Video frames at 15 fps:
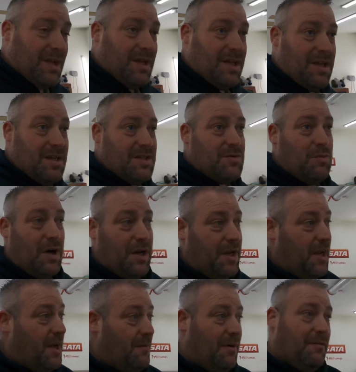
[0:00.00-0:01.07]
it's one
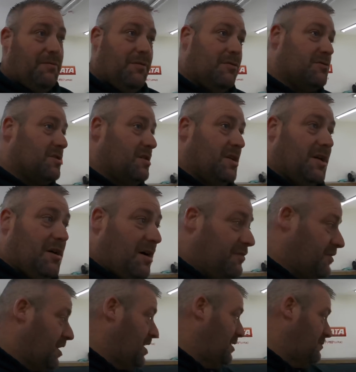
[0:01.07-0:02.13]
of them, unfortunately. I
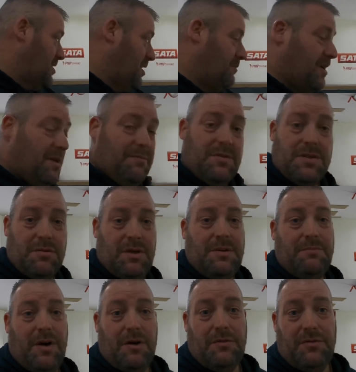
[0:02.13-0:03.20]
have to keep jumping in
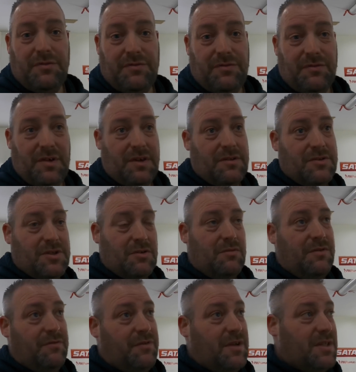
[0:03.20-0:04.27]
between both and
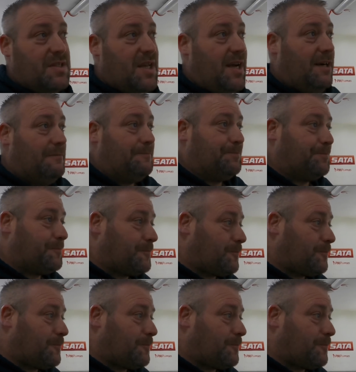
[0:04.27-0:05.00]
sorting things out.